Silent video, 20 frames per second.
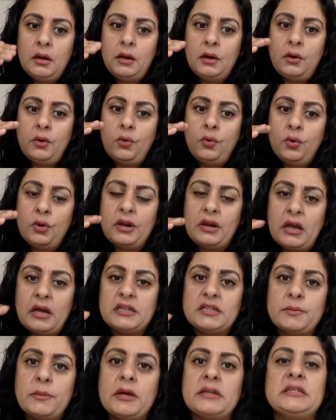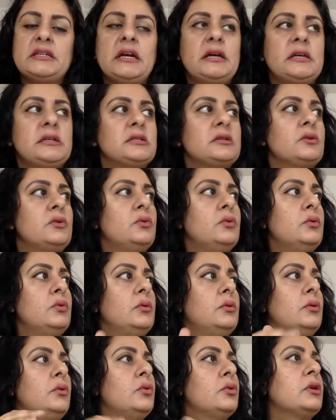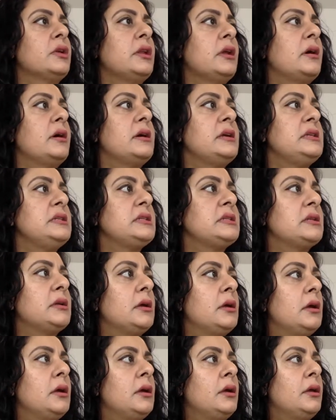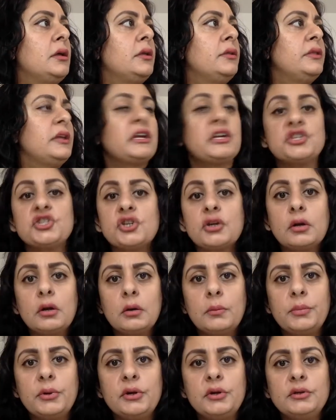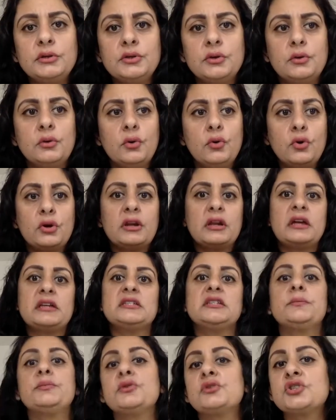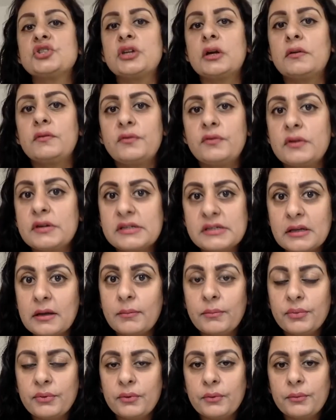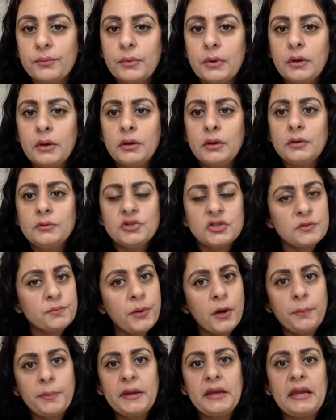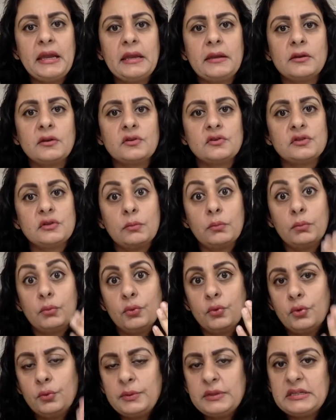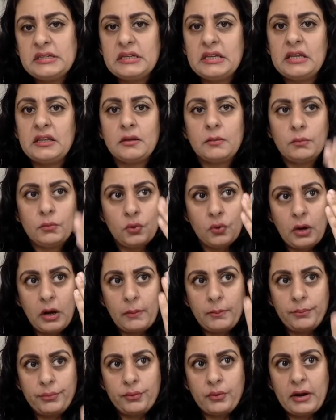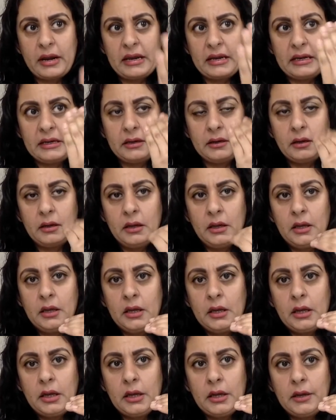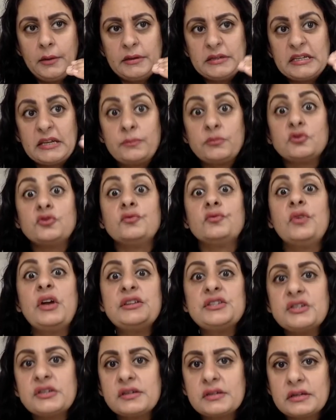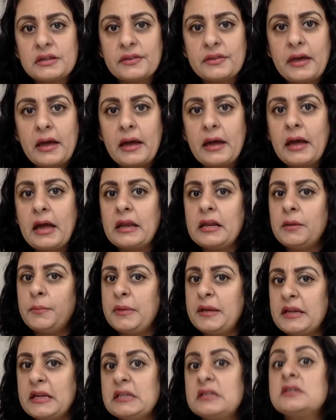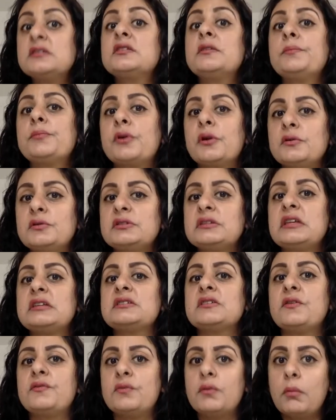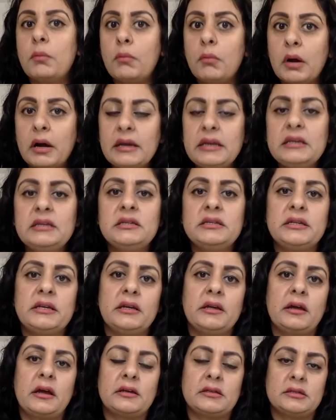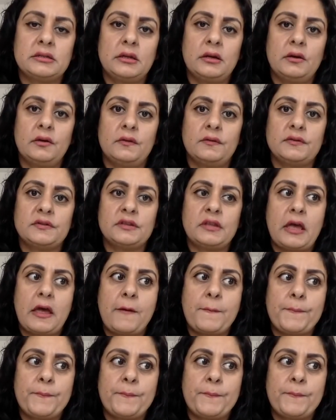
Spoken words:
organise my desk, or organise the kitchen cupboard, or organise the bookshelf, for example. Just pop it in, because the more we see it, the more our brain is able to register that, and it begins the process of reminding ourselves that